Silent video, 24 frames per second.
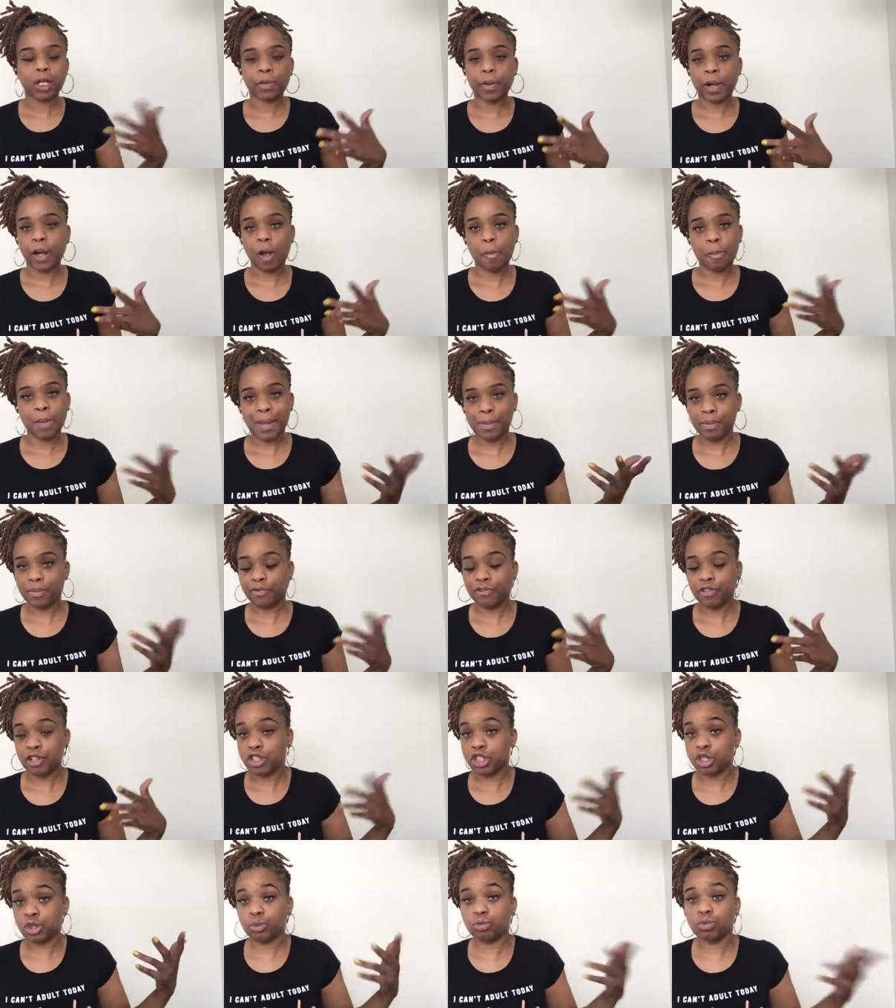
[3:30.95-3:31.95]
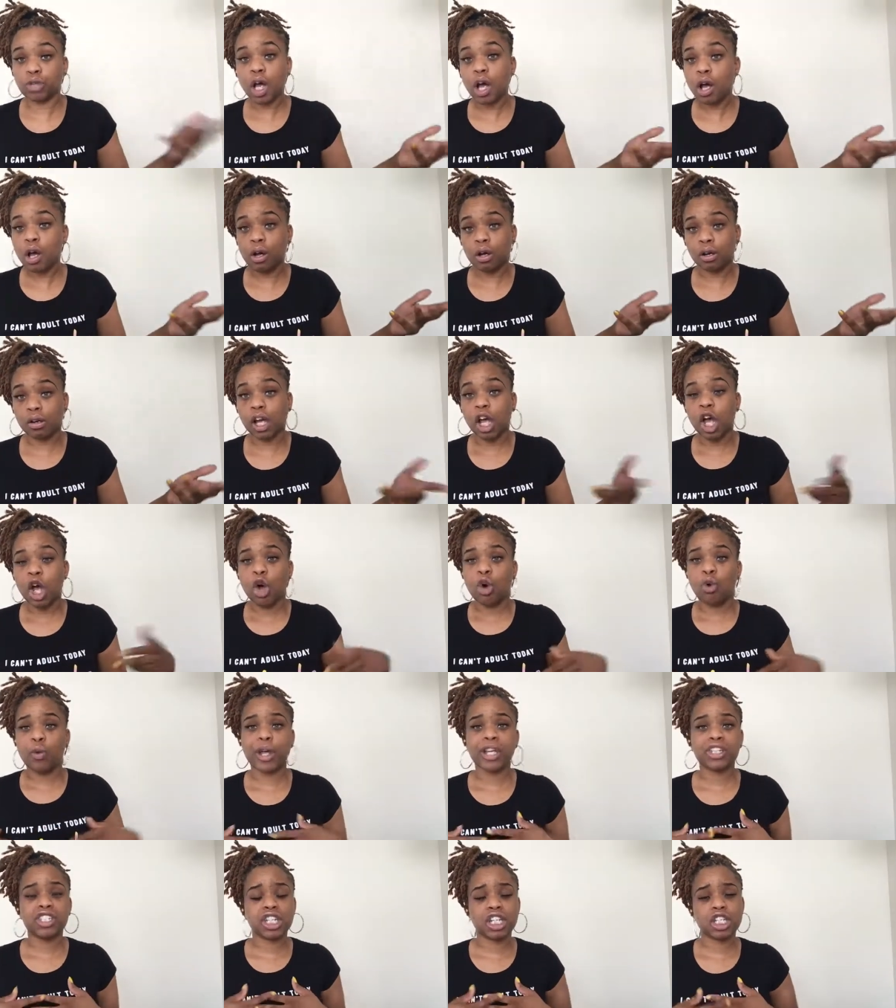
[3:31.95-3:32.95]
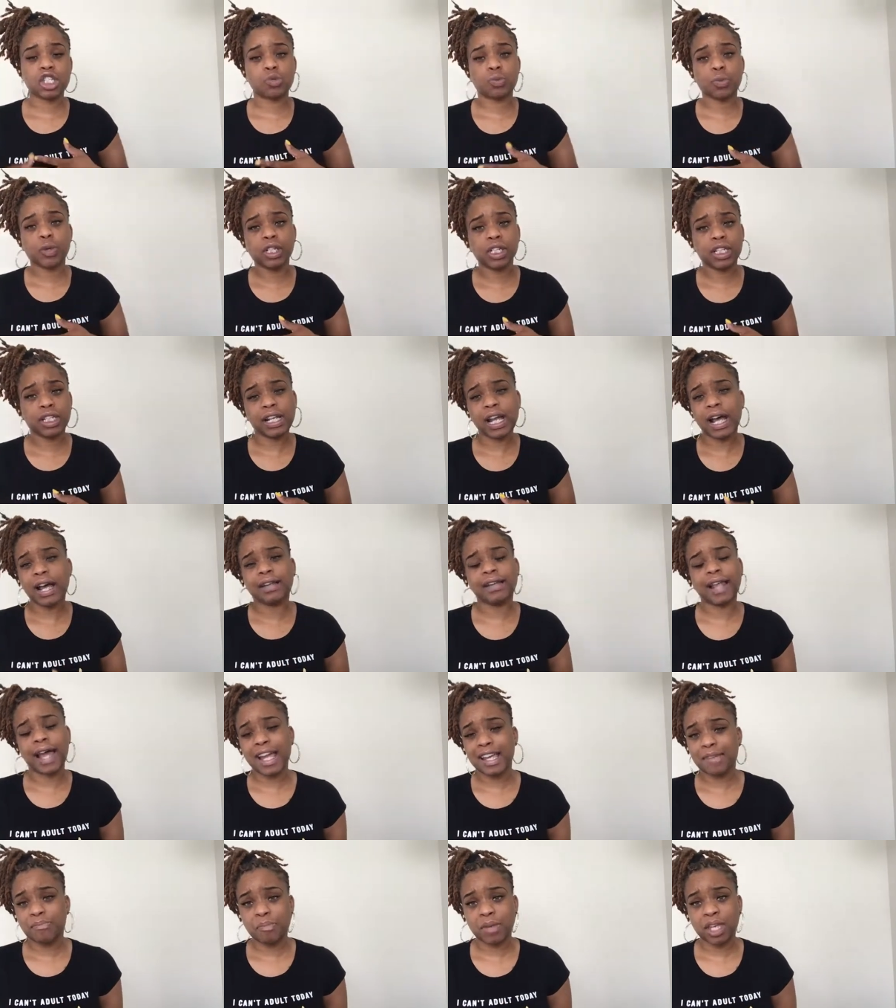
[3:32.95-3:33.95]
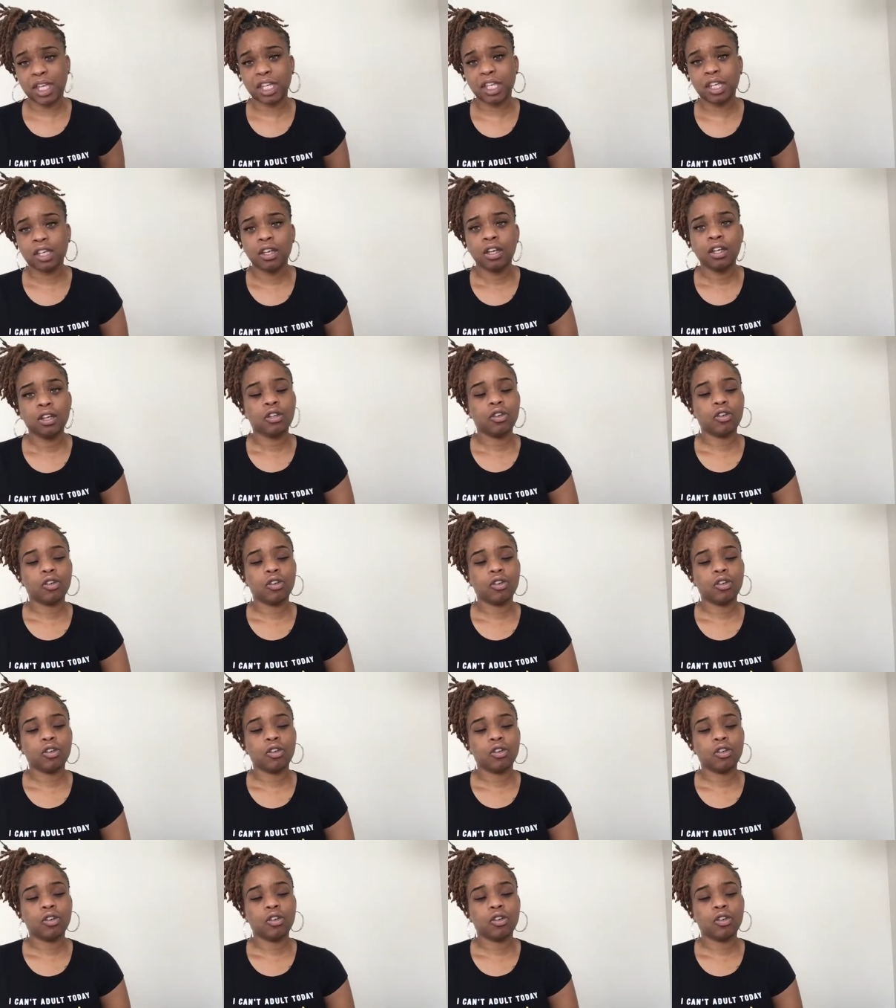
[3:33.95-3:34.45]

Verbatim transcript: around people for too long, which is really not like me.